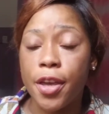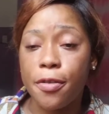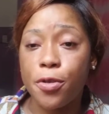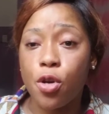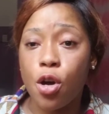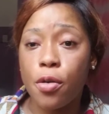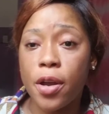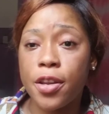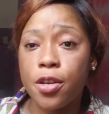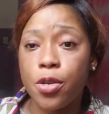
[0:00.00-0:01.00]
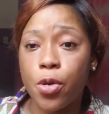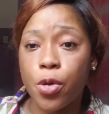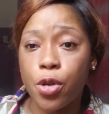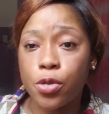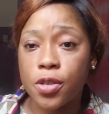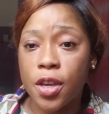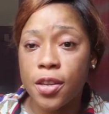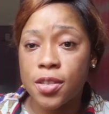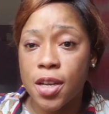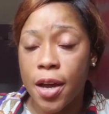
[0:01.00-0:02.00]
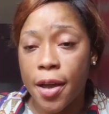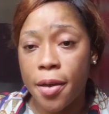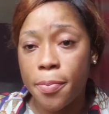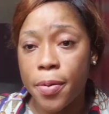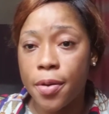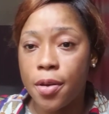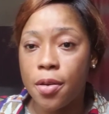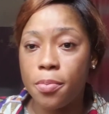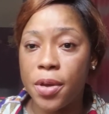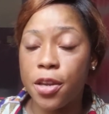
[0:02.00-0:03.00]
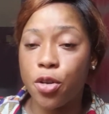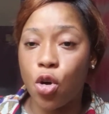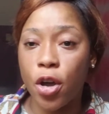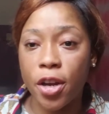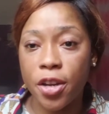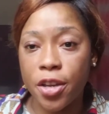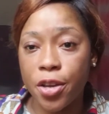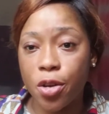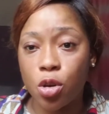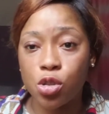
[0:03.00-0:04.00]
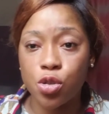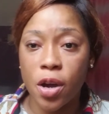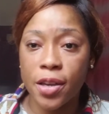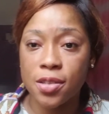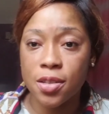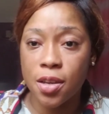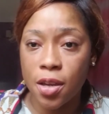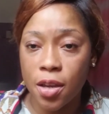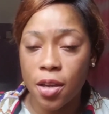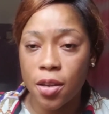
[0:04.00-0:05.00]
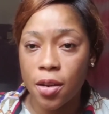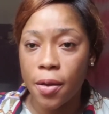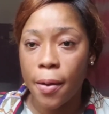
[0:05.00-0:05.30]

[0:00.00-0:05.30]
If you already know your skin type, be it oily or dry skin,